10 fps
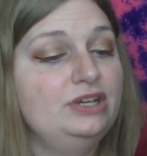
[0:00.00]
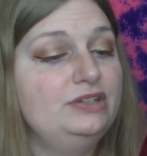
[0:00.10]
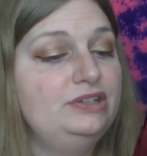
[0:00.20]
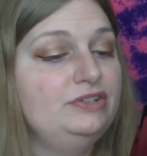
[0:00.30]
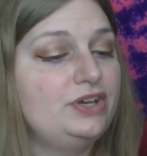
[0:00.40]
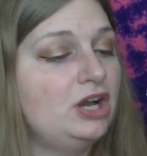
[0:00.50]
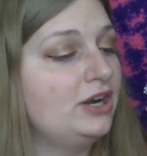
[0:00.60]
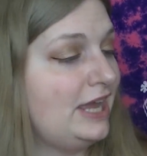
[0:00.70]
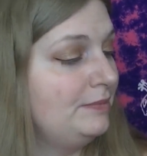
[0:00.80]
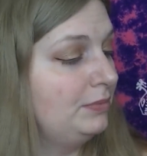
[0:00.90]
These are
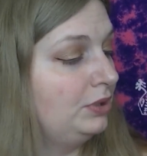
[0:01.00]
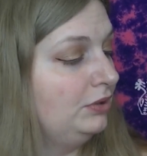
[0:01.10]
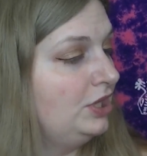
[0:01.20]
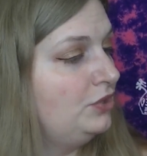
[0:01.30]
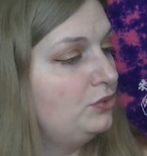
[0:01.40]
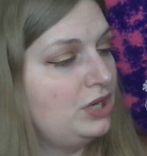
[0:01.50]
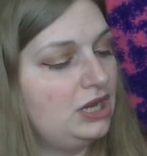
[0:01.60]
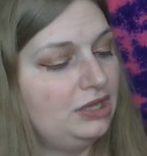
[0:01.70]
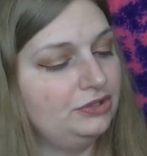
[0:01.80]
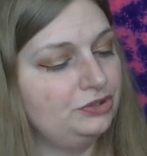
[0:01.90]
a Merlot
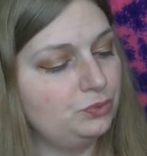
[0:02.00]
colored